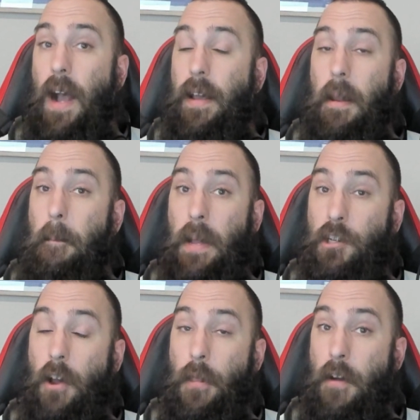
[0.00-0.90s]
I'm not going to
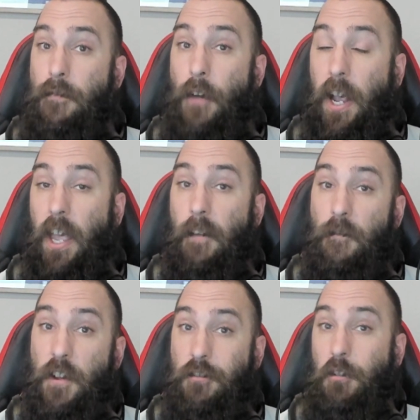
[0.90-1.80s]
bitch on their fucking
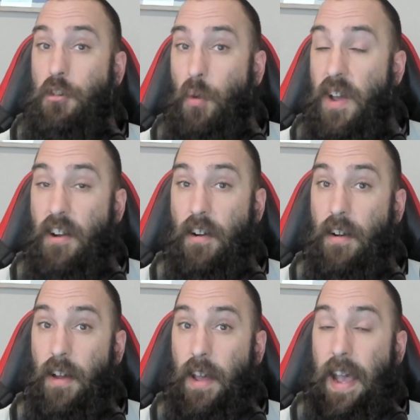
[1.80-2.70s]
official
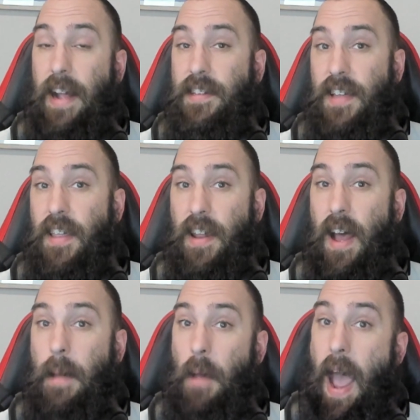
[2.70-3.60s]
Twitter and say
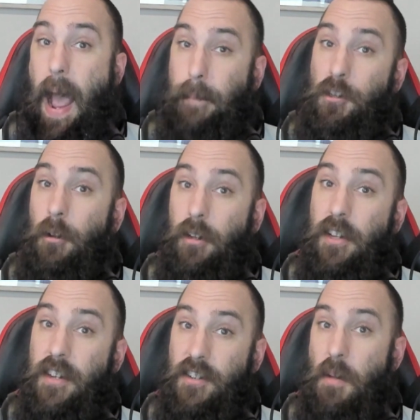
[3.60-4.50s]
that I'm
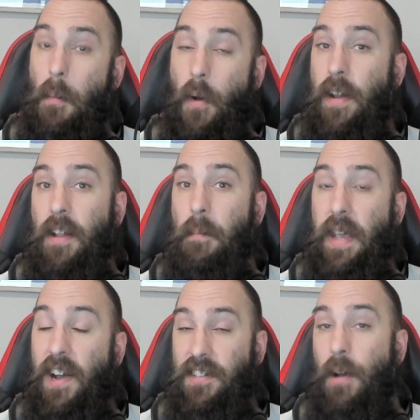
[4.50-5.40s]
absolutely disappointed
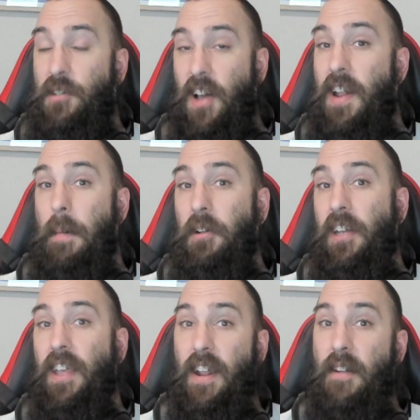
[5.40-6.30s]
because I was unable
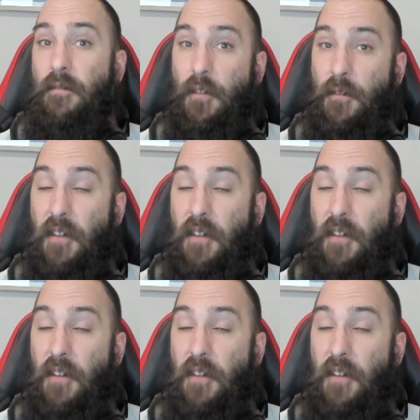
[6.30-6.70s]
to get in